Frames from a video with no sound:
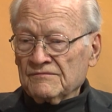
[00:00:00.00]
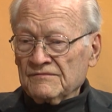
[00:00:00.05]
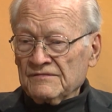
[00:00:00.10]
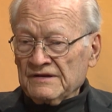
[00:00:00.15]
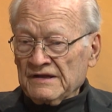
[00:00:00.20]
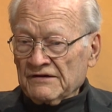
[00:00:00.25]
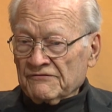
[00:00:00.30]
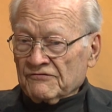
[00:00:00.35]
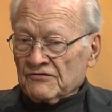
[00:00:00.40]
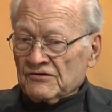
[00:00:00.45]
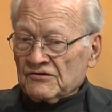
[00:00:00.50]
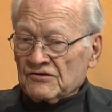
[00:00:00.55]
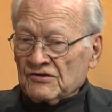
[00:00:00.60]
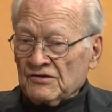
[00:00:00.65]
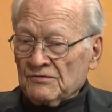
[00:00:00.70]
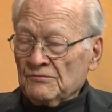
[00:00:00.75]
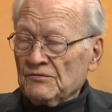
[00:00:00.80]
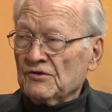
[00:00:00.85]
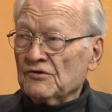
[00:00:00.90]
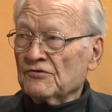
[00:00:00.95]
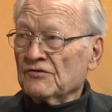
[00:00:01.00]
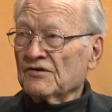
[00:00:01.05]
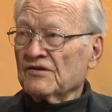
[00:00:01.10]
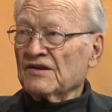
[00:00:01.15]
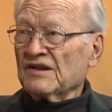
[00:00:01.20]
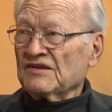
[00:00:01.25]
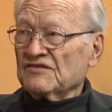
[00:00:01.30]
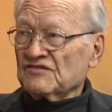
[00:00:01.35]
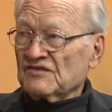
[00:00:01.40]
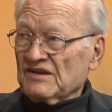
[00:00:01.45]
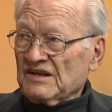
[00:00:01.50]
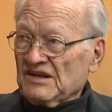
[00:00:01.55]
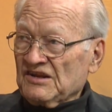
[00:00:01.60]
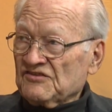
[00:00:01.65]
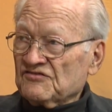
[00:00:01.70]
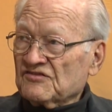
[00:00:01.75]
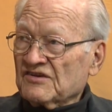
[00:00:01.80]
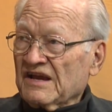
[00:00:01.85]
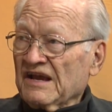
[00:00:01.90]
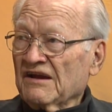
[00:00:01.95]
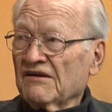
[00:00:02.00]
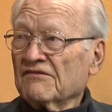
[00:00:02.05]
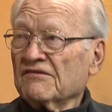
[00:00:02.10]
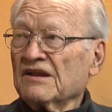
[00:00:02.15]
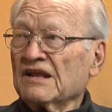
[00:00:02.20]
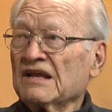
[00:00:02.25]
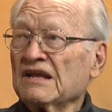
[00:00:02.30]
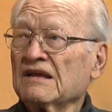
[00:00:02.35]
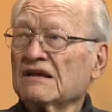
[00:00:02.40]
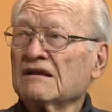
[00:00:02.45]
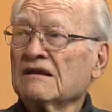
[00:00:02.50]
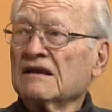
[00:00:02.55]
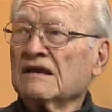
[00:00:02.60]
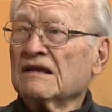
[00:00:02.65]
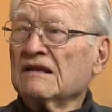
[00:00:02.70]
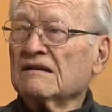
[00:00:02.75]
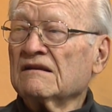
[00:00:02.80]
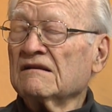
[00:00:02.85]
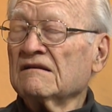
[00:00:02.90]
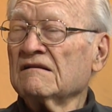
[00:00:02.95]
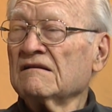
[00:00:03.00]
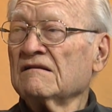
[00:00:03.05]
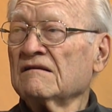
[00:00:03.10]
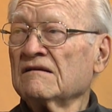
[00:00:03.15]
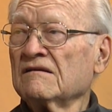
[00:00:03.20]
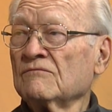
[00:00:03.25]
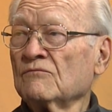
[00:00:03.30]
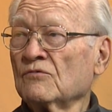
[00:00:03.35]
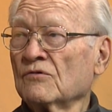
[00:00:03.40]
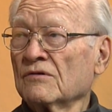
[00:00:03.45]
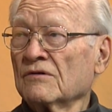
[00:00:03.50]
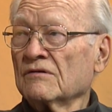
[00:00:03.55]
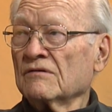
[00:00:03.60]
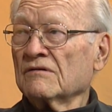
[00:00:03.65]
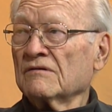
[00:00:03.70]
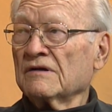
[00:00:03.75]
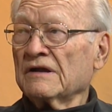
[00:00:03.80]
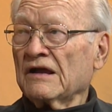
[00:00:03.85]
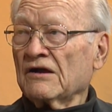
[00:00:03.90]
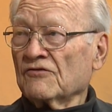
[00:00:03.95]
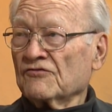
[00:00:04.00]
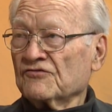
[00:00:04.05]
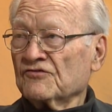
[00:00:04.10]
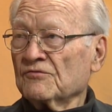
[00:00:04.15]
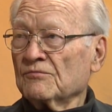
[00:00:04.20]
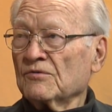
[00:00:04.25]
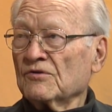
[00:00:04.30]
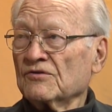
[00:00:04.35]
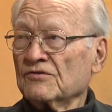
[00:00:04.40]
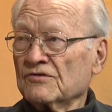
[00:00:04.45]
Different communities in each county were eligible